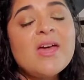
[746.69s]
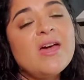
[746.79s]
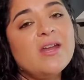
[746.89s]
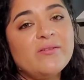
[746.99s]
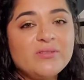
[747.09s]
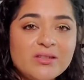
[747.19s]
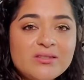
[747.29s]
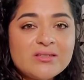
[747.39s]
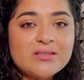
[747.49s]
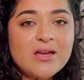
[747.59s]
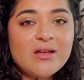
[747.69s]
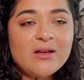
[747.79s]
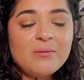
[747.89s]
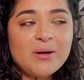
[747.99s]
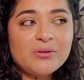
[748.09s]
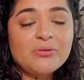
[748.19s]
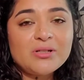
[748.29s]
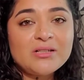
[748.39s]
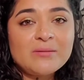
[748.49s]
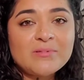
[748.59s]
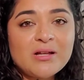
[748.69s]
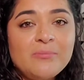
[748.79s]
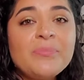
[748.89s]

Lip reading: And I've done this about 3 times now.